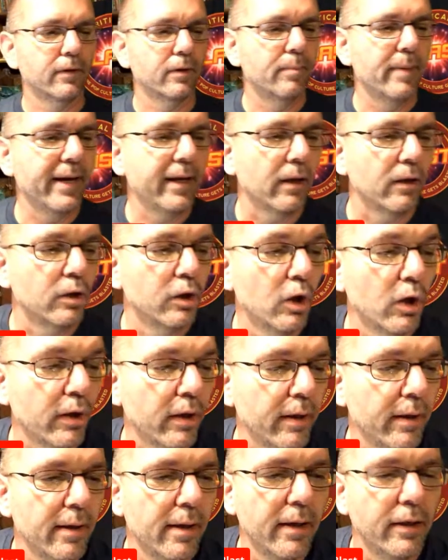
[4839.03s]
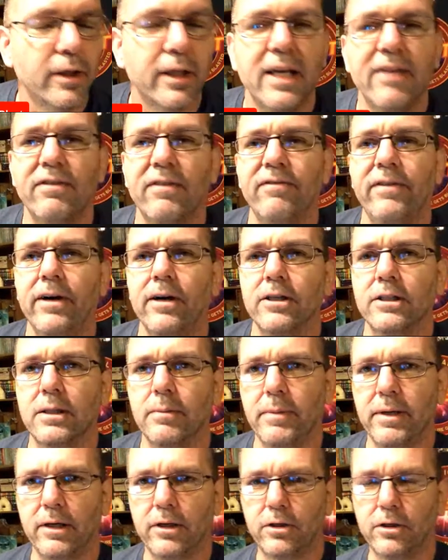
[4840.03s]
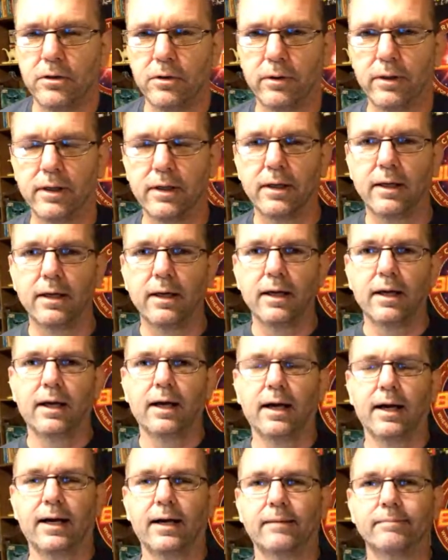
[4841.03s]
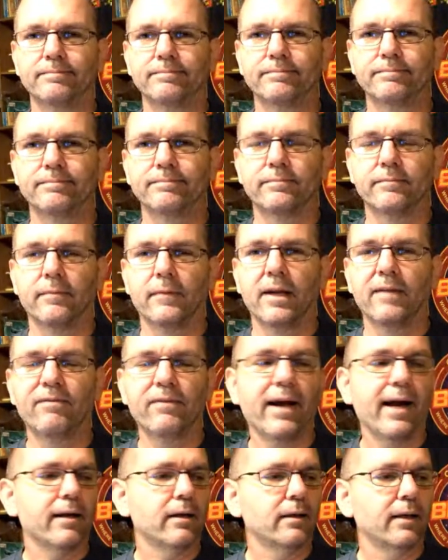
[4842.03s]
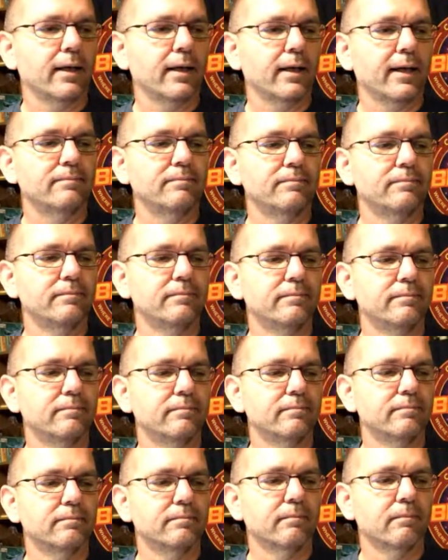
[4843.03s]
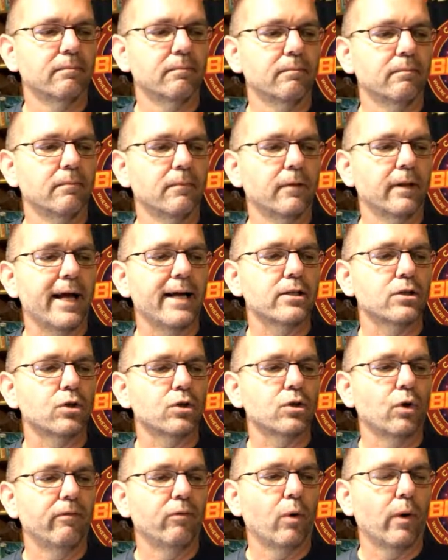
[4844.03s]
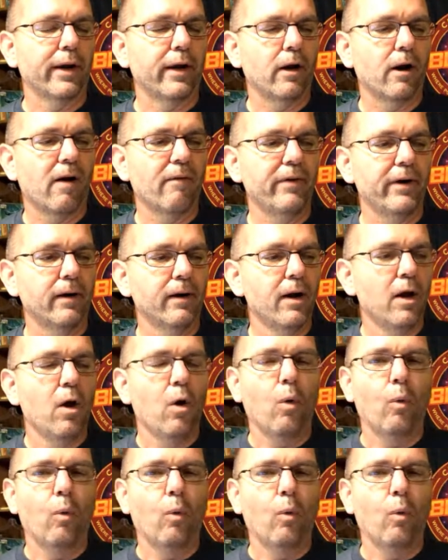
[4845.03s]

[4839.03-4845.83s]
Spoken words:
Make it look, to give it verisimilitude. In fact, last story before I get off here.